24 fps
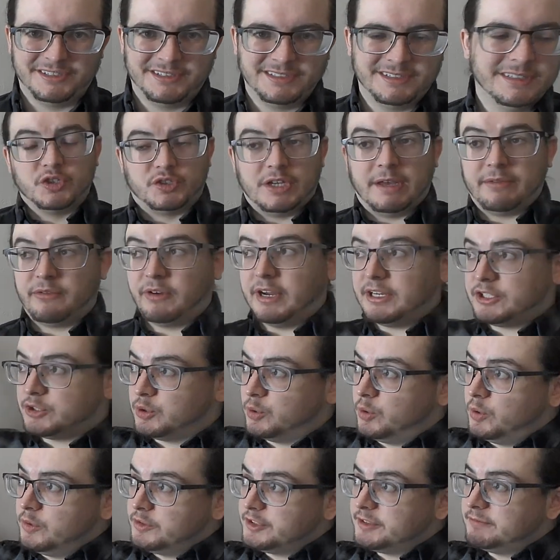So you have the right
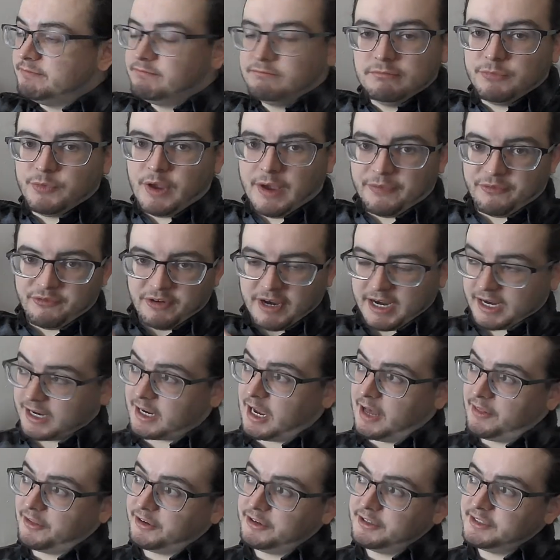tools. You have the right
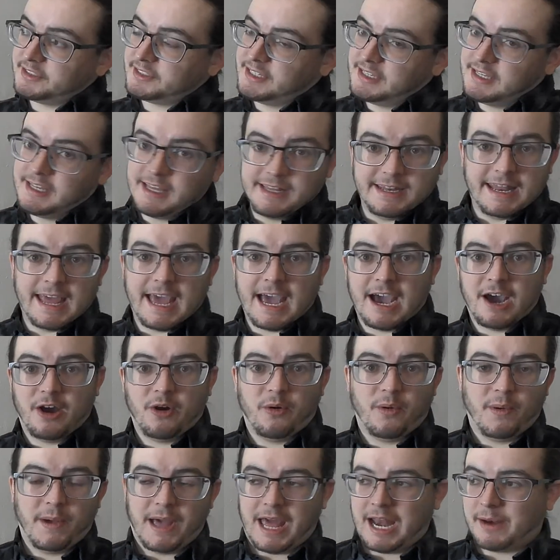colors.
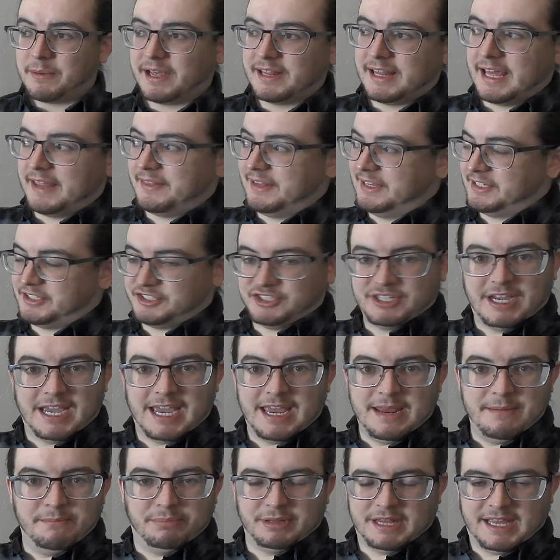Now, how do I light this
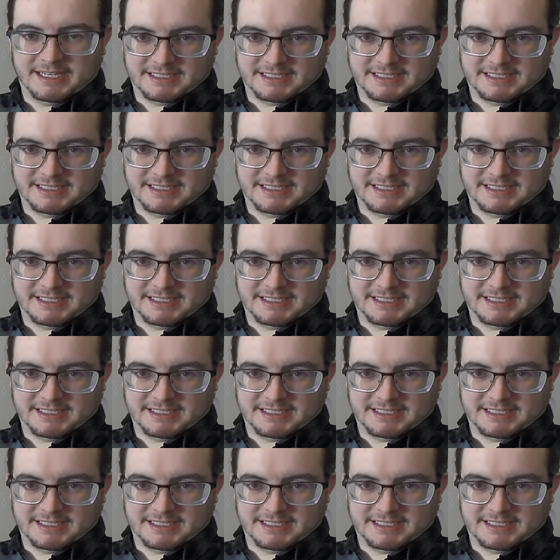giant blank